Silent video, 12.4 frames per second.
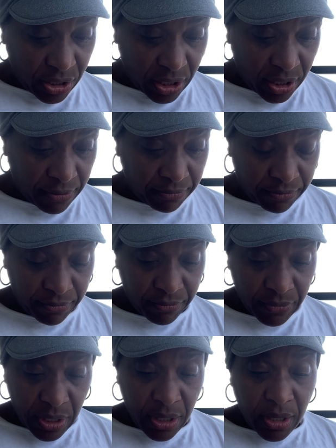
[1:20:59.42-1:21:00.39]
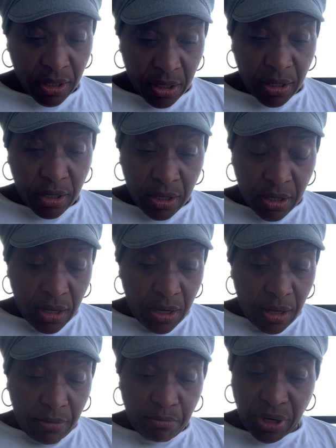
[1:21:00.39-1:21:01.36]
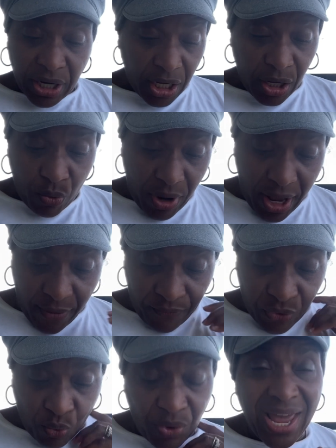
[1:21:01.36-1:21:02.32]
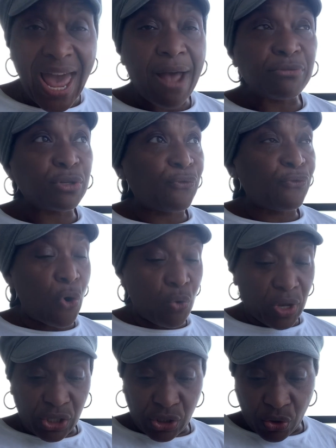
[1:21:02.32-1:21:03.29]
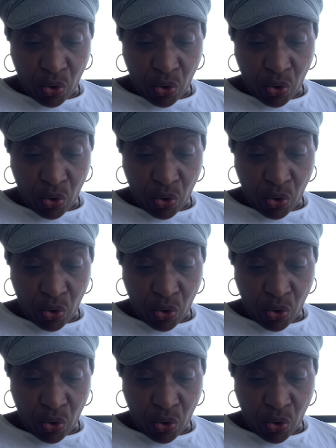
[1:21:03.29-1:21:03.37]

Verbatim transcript: um, but anyway, we have to focus